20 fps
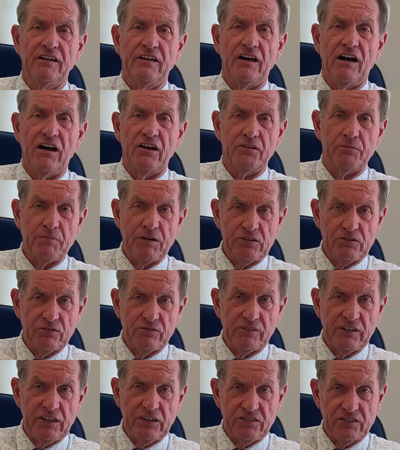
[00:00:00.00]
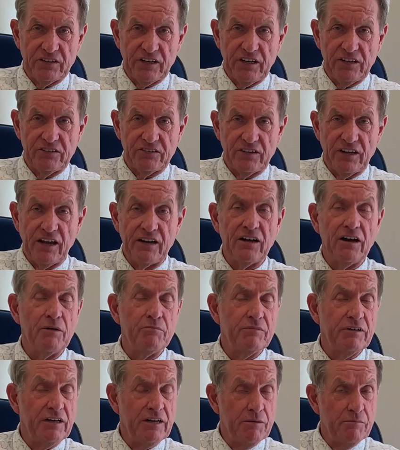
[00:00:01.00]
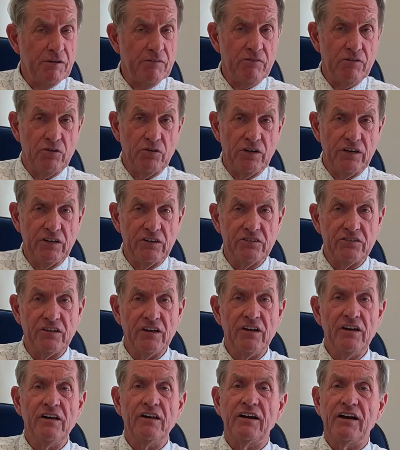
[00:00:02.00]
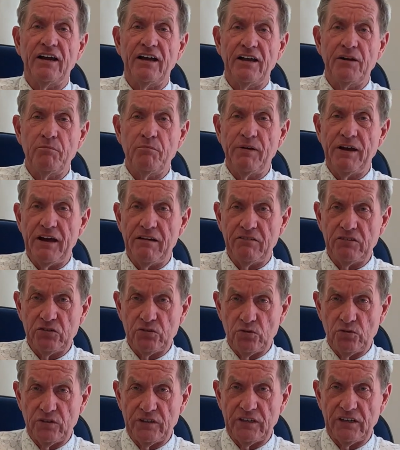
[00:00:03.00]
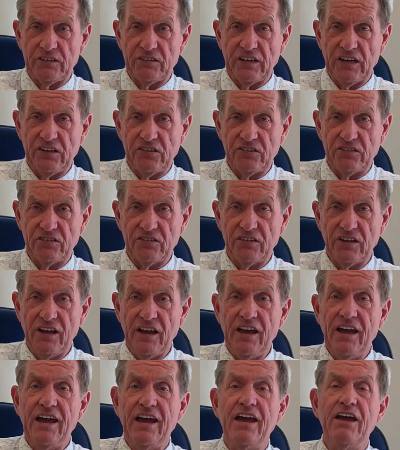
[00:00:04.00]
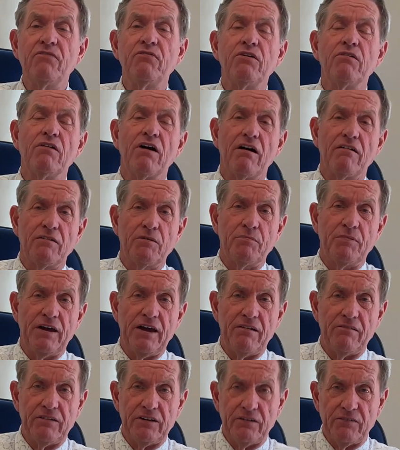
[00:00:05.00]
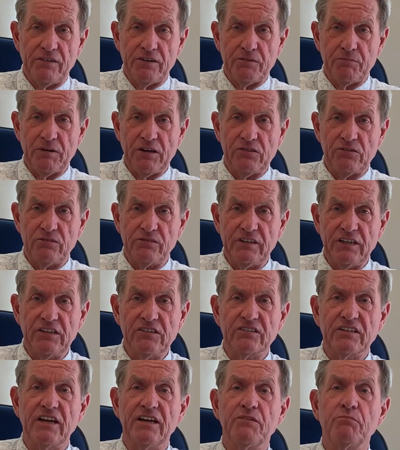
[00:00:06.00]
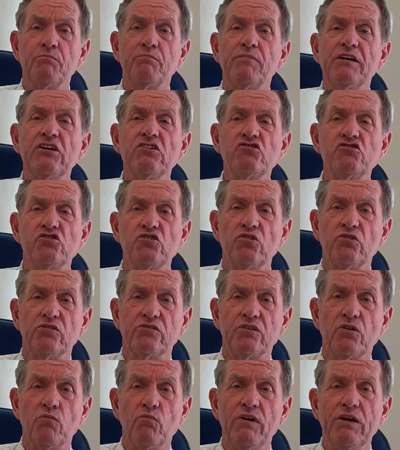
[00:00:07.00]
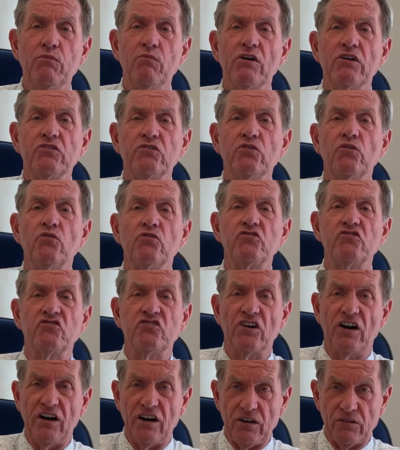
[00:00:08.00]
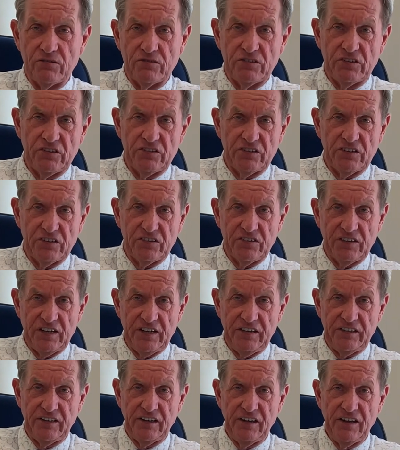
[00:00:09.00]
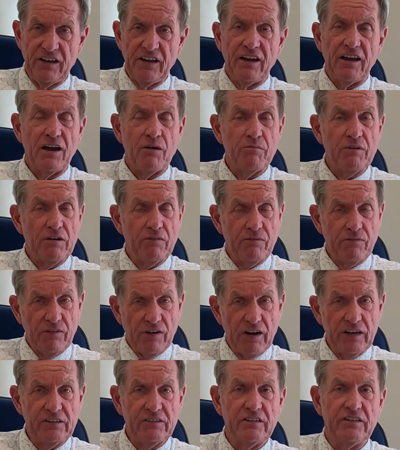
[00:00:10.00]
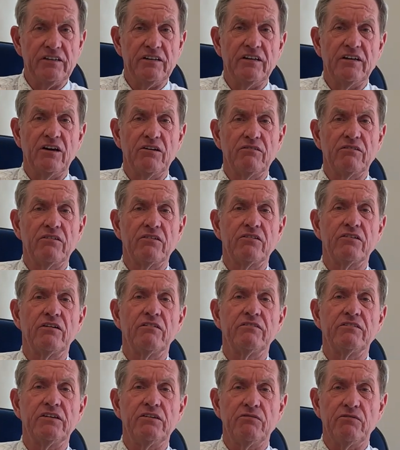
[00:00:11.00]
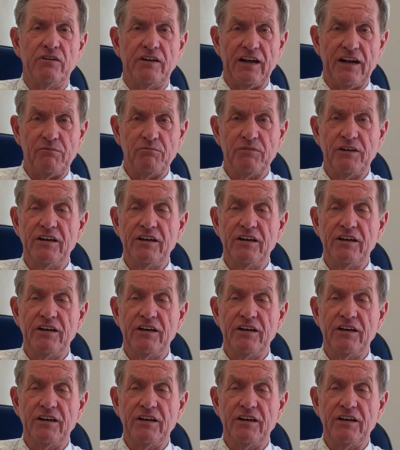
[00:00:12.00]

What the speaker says: our special needs kids, and I'm dealing with lawyers and parents' organisations. If you are a parent of a special needs kid, be assured that we want your child to succeed and we are fighting the local authority for that.